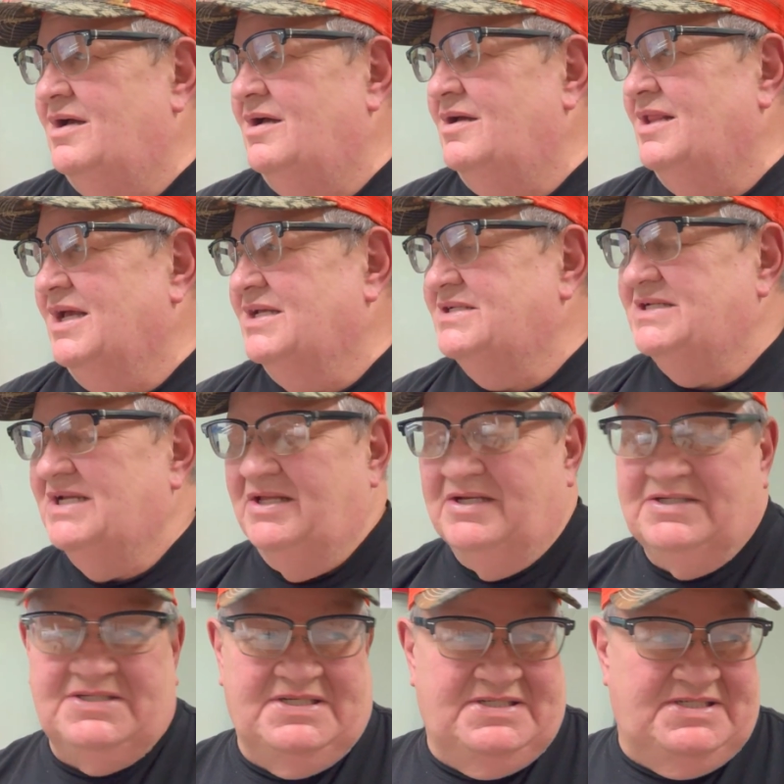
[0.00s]
Like I said,
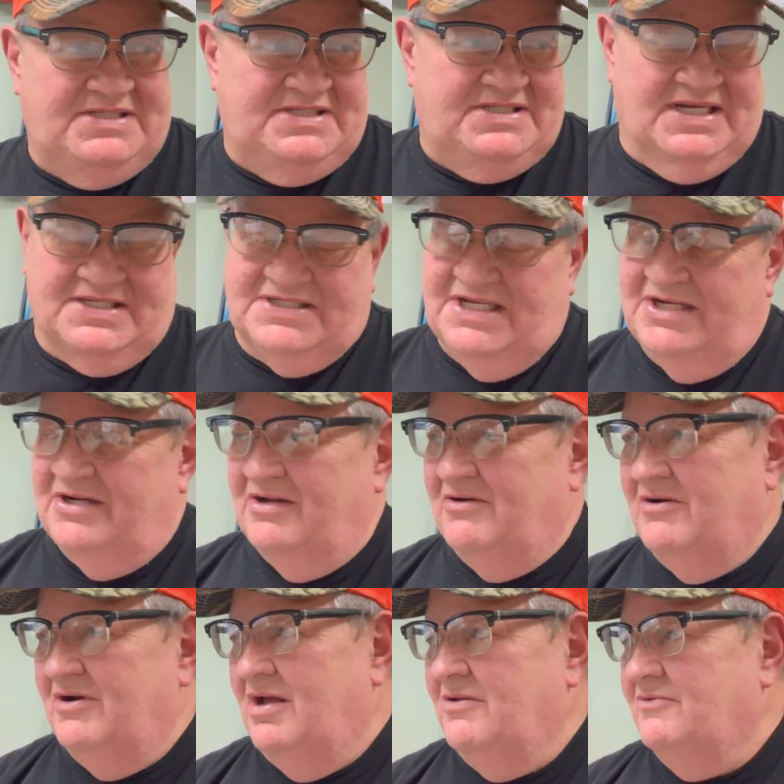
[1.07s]
it's
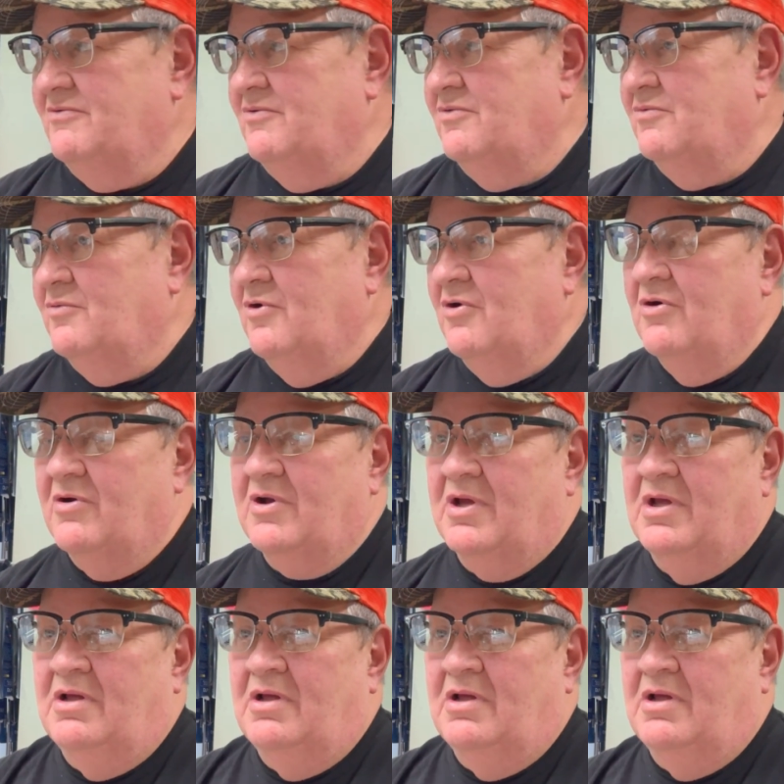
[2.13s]
$1,600 worth of work.